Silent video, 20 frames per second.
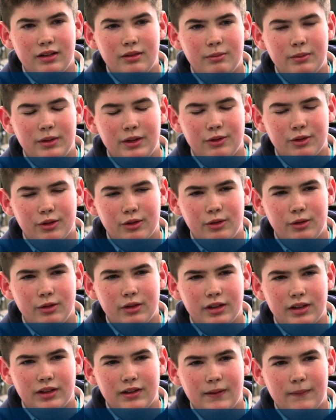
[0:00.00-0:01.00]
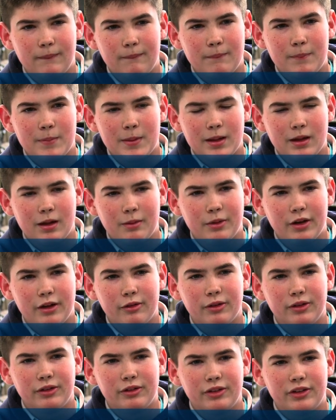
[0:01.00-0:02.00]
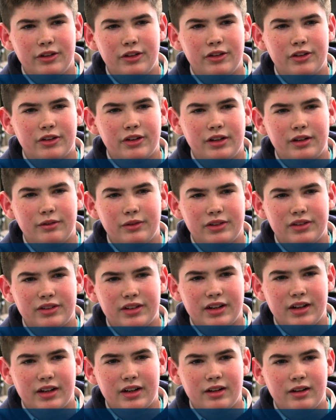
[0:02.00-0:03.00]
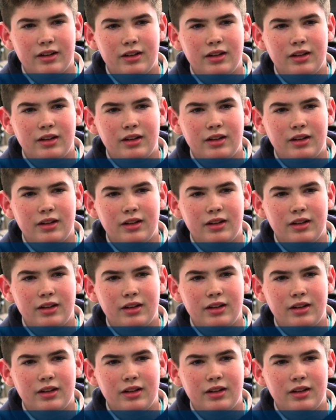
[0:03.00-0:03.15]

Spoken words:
We drew, on my one there was a design of a star